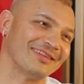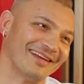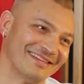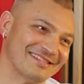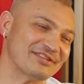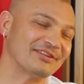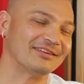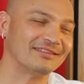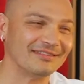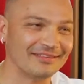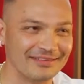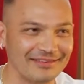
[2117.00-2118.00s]
She knew.
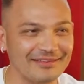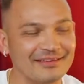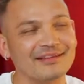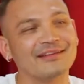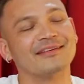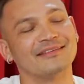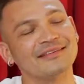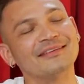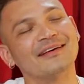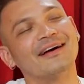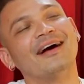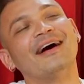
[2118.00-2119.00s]
Okay.
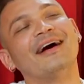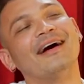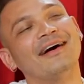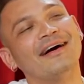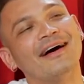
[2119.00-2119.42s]
And so